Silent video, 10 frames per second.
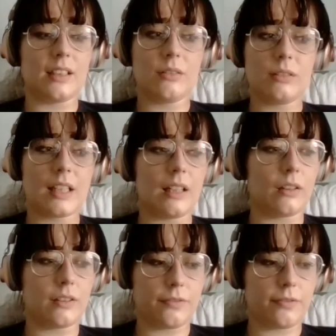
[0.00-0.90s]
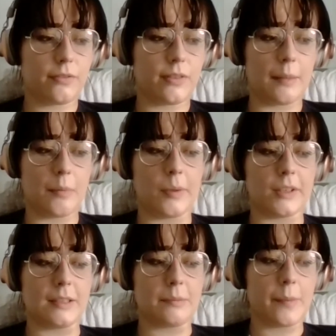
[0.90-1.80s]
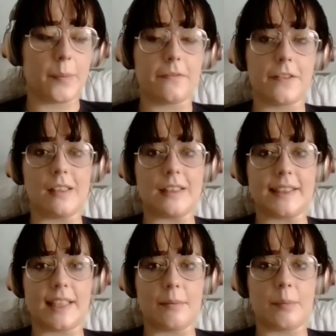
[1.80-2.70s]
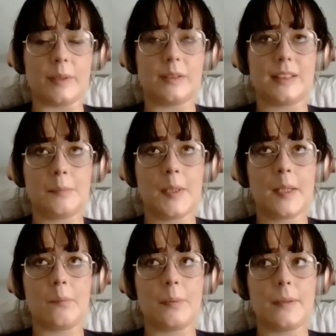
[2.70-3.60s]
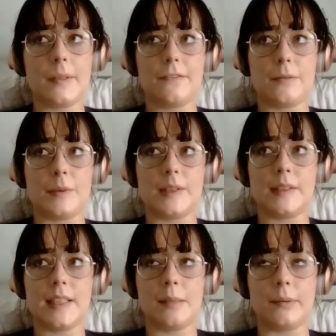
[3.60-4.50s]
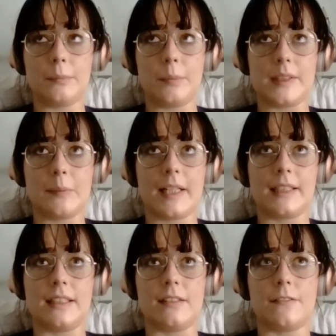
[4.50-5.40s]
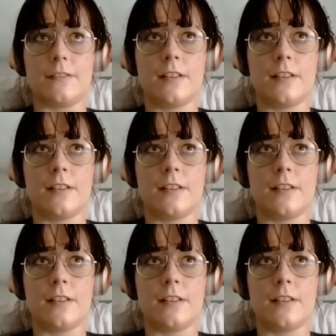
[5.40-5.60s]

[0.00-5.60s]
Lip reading: I know that a lot of able-bodied people feel the same, but speaking purely from a disabled perspective,